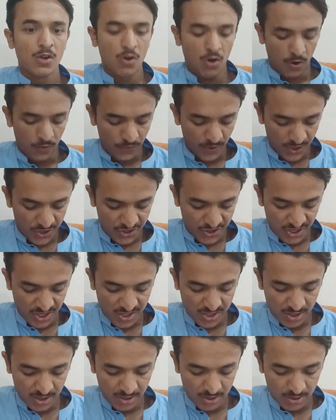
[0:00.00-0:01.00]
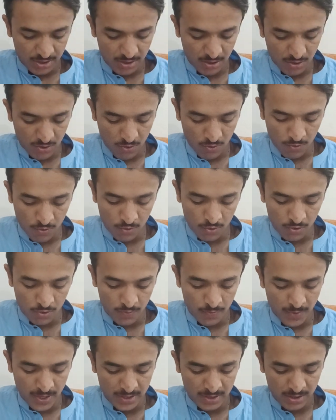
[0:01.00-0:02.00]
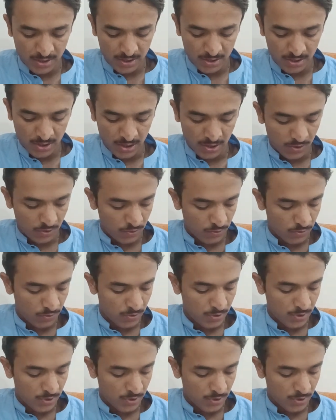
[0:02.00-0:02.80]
of changing the code message into